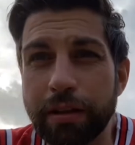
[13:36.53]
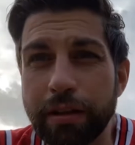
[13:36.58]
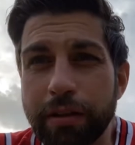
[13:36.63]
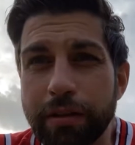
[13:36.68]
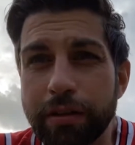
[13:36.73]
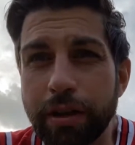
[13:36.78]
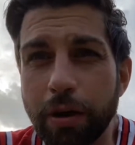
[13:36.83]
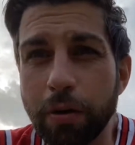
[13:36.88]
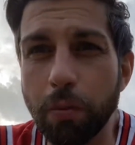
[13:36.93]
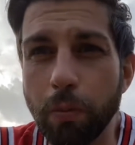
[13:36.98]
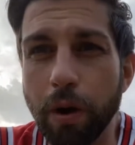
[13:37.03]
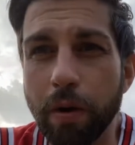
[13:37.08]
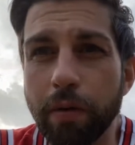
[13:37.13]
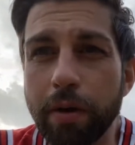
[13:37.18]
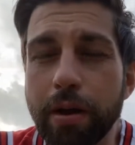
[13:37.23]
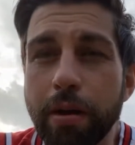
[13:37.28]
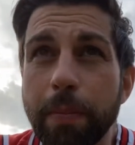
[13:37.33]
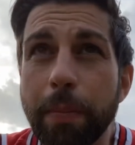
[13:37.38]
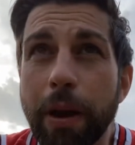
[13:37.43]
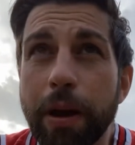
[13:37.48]
don't
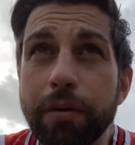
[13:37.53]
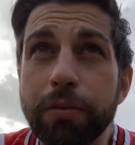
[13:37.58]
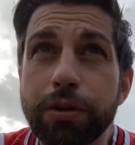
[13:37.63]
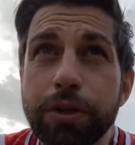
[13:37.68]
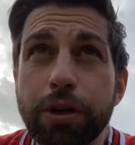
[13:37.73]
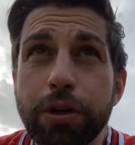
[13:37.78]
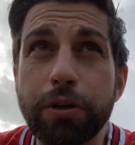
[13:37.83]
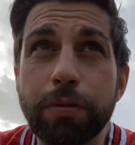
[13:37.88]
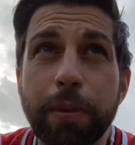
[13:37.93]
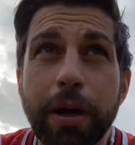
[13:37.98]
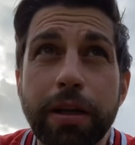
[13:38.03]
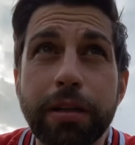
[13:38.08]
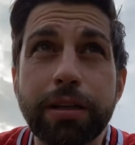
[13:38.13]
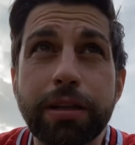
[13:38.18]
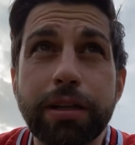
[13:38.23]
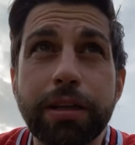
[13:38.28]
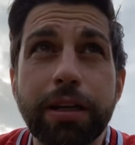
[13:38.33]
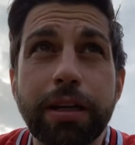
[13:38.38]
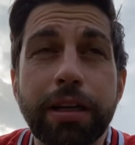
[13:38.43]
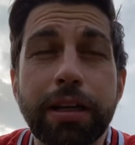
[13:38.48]
worry about too much